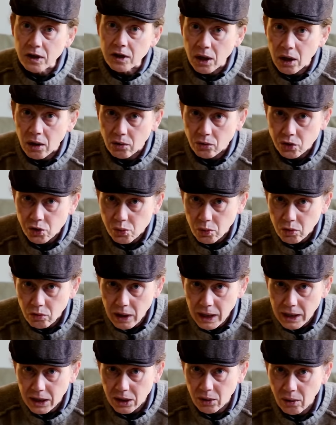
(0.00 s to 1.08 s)
Nose were
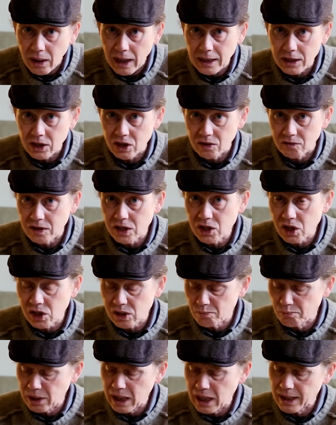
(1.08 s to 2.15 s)
radioactive. This is a
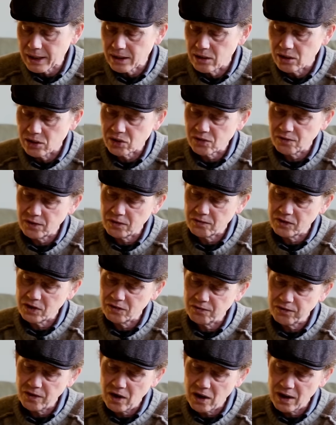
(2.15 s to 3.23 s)
black nose
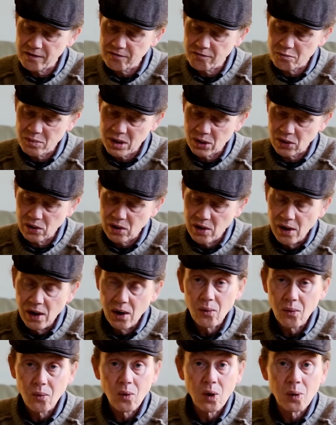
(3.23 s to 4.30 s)
55mm
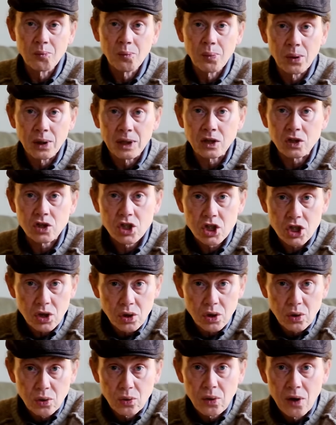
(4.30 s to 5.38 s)

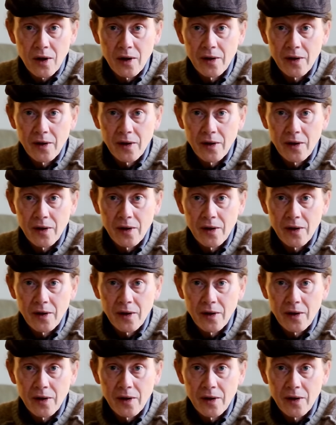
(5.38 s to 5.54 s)
1.2.